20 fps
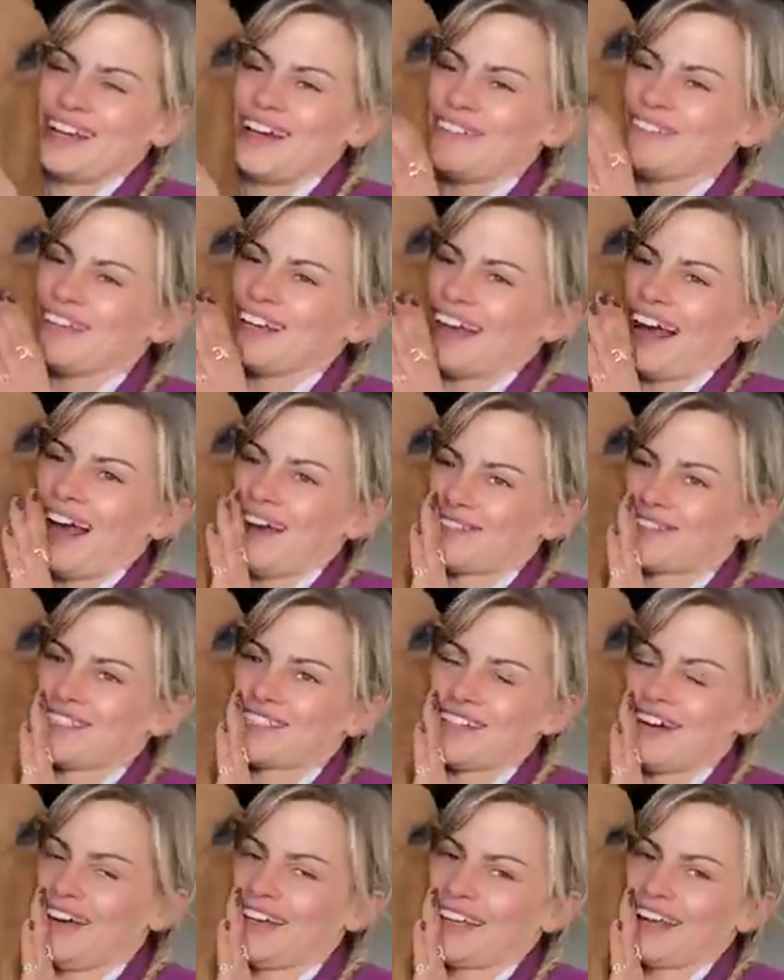I'm going to have to
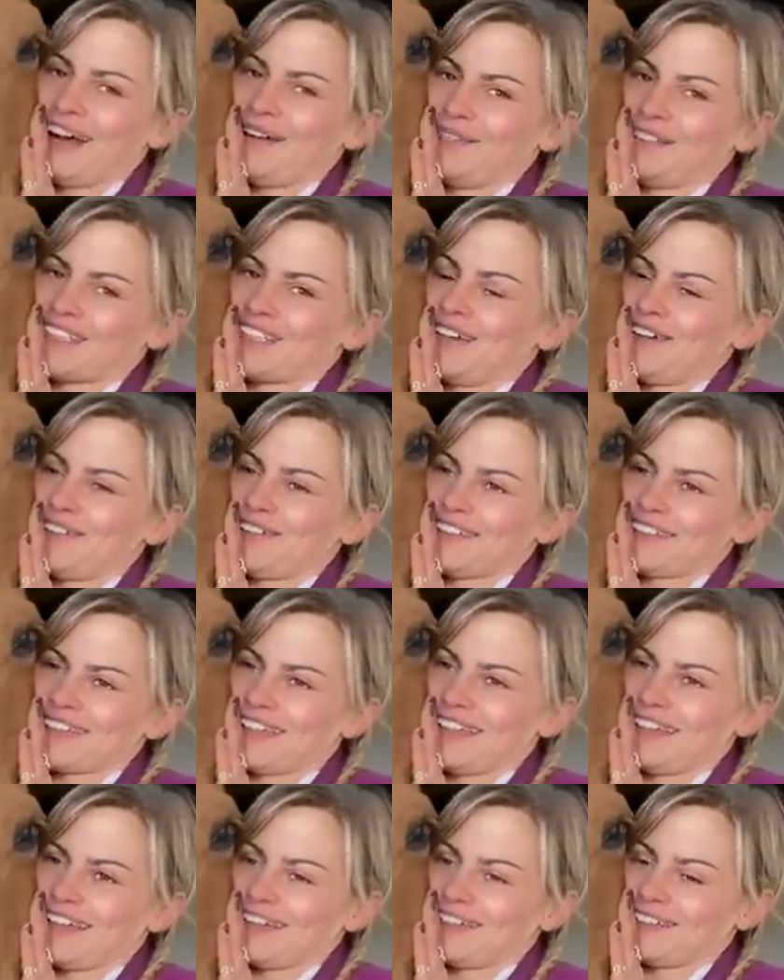try and cap myself because I
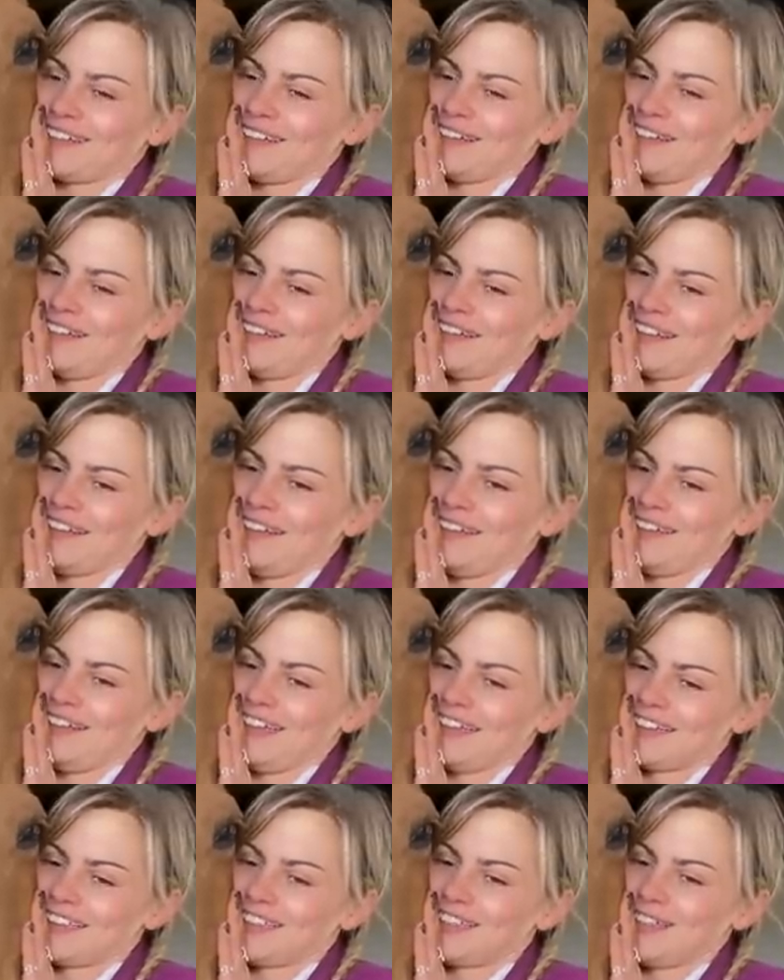think I'm going to go
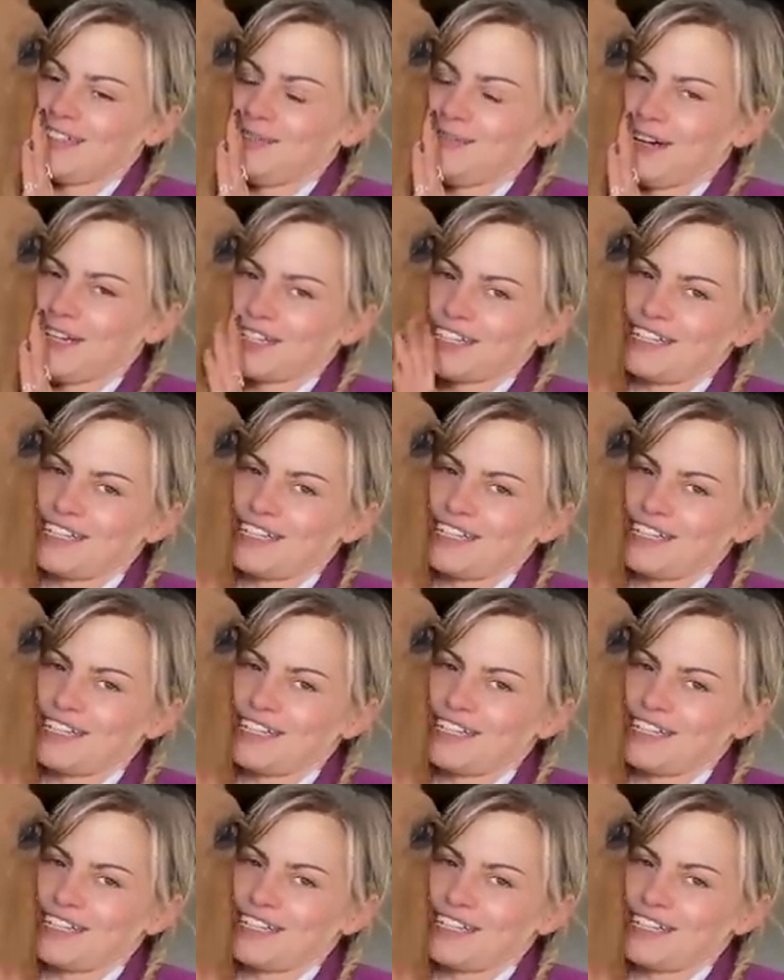into too much.